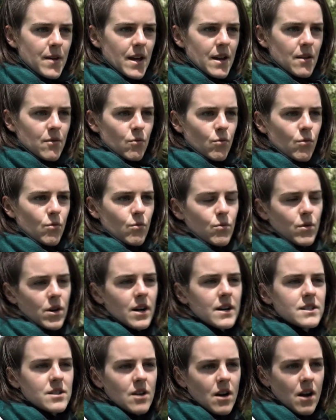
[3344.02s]
been
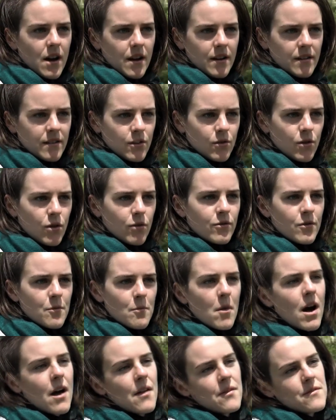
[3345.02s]
worked on, for
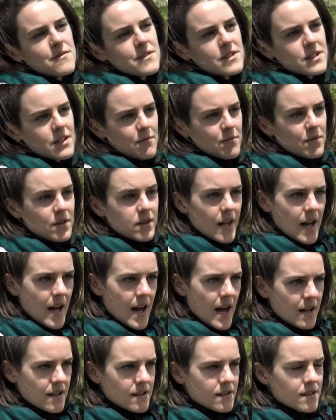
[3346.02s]
months and
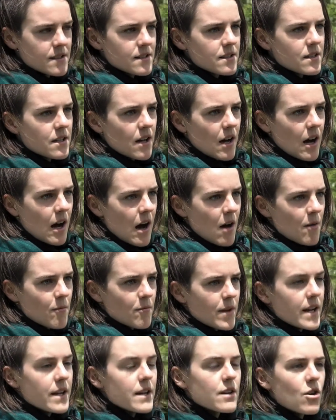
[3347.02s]
planned
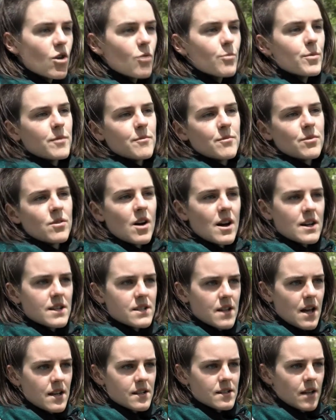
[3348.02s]
in an open
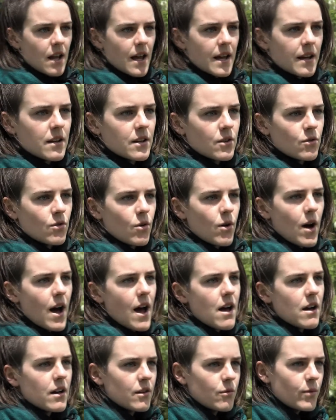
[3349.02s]
process. Like,
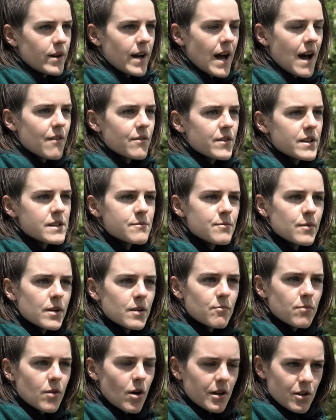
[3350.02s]
we have these
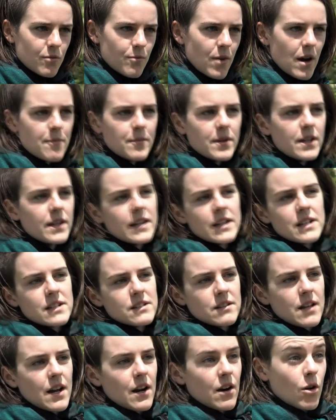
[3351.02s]
big Blockupy meetings
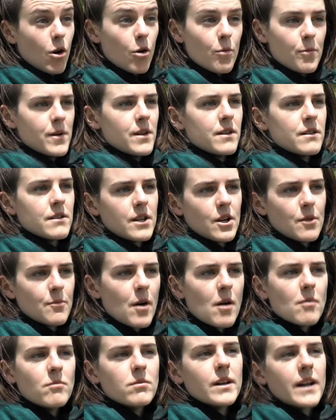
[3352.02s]
that are open, they're
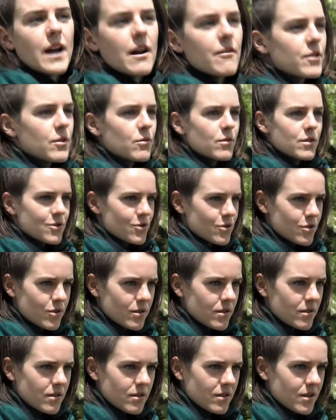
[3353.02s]
public, everyone
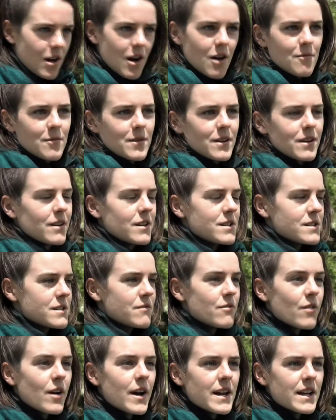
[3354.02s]
should come and is
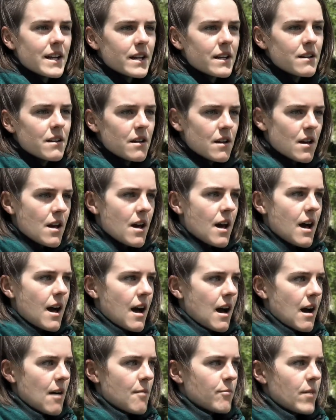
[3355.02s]
invited.
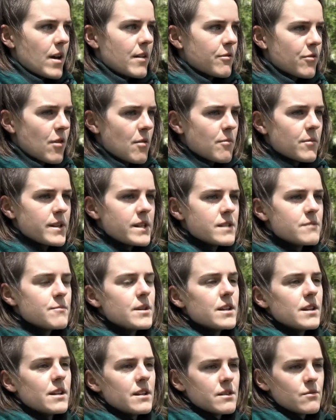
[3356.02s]
And from these
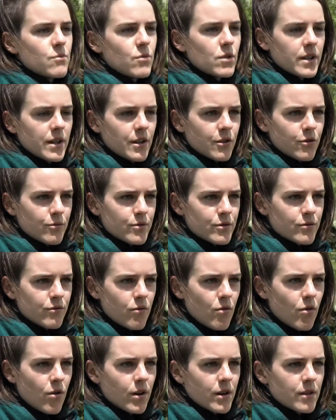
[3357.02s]
meetings, working groups
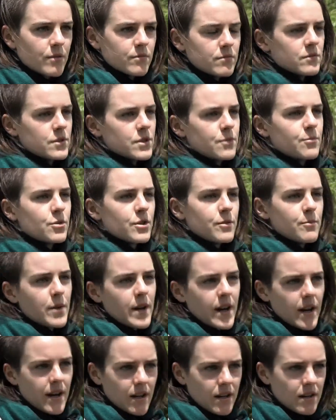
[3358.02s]
form to
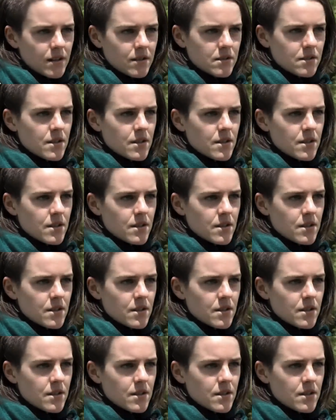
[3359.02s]
prepare.